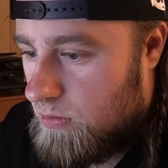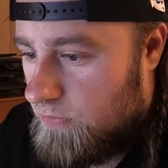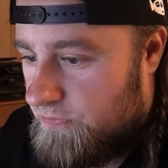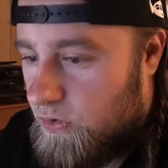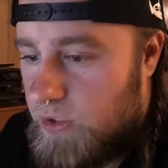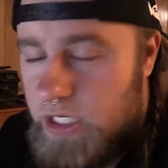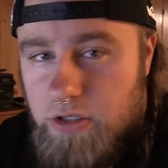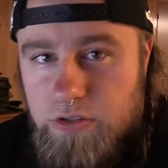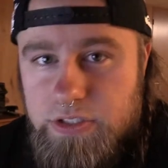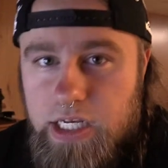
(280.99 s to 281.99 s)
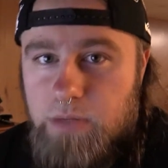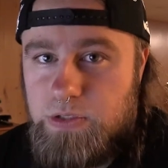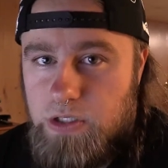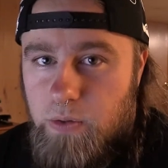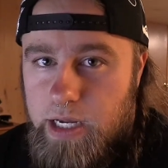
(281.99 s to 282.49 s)
fully understand
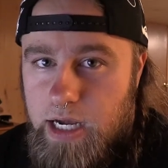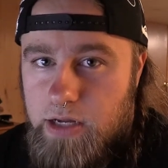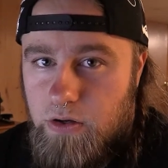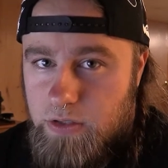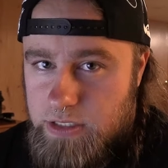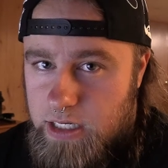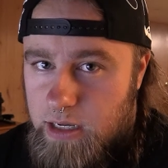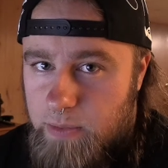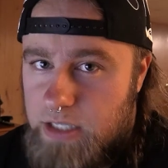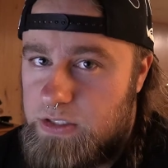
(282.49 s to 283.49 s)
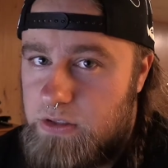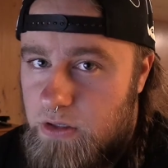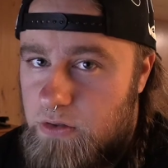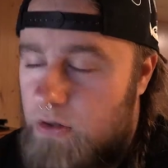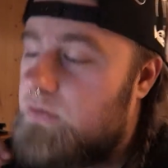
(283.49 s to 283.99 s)
what's going on all the time, as
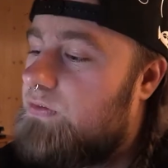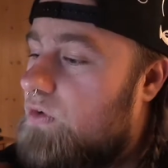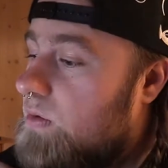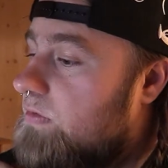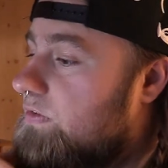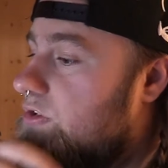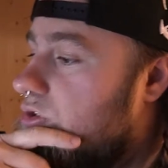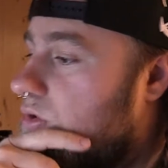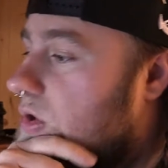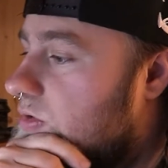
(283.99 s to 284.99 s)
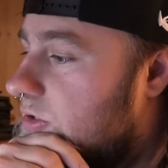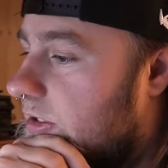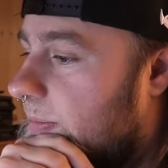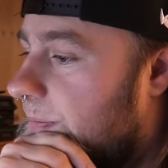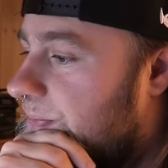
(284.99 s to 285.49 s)
another form of control to
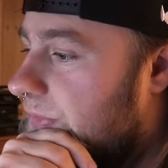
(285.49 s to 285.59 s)
them.